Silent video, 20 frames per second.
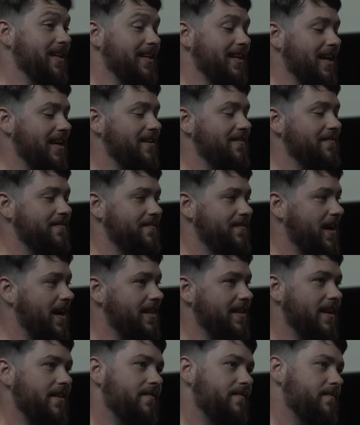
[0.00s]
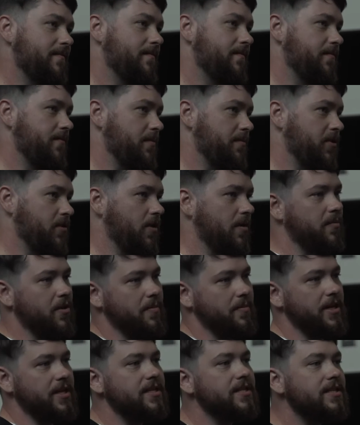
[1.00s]
They kind of hide that from you on
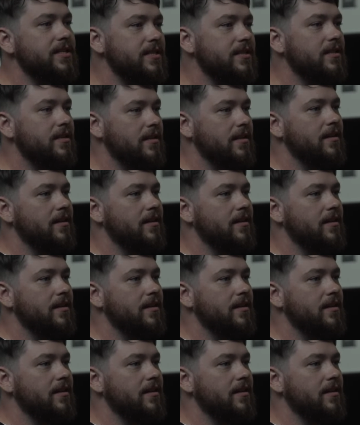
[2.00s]
purpose.